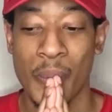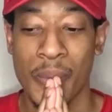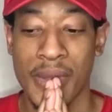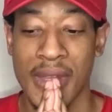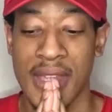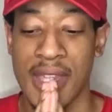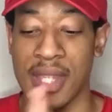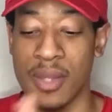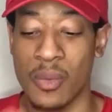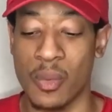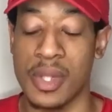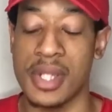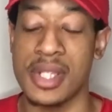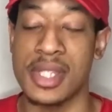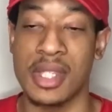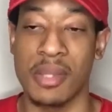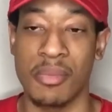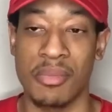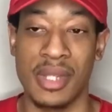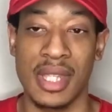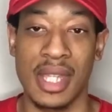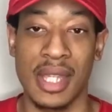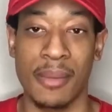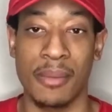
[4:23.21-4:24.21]
and he wants to
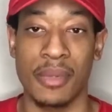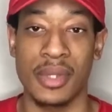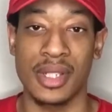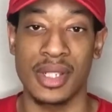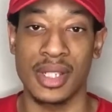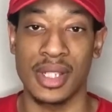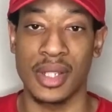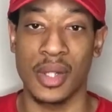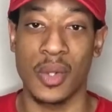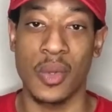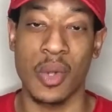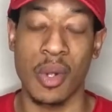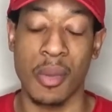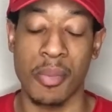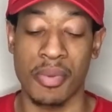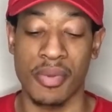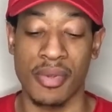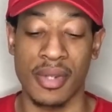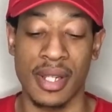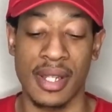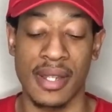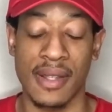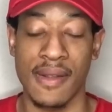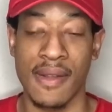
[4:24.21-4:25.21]
be able to
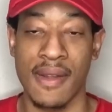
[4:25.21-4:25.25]
incorporate